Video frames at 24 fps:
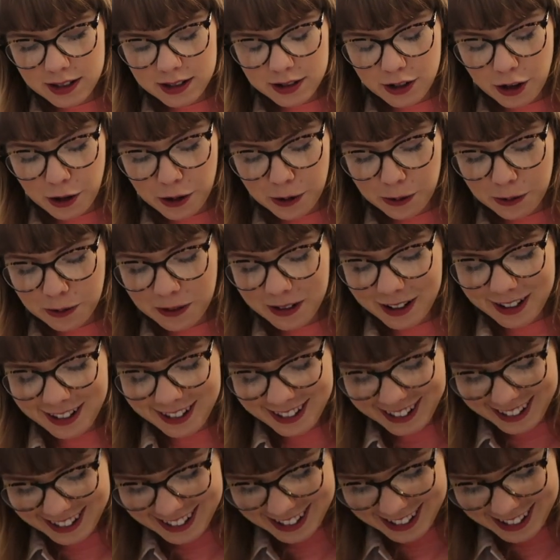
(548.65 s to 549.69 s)
So
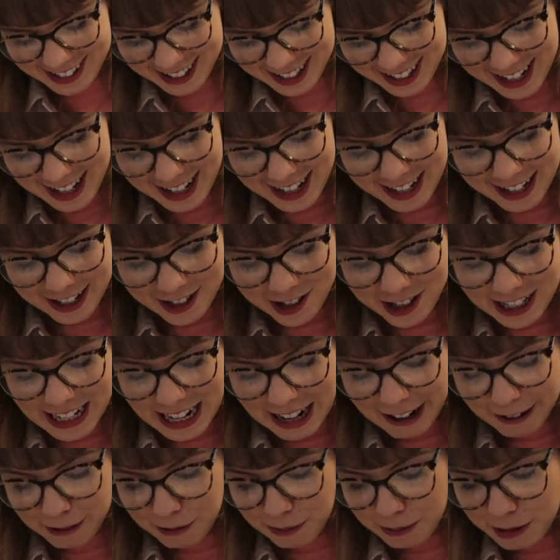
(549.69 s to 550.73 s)
she
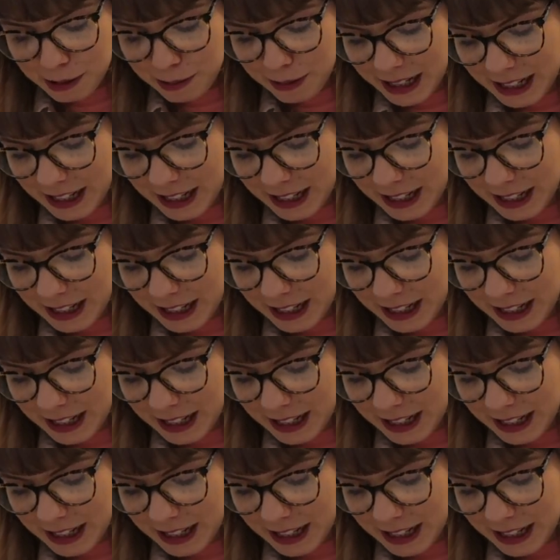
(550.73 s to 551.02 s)
helped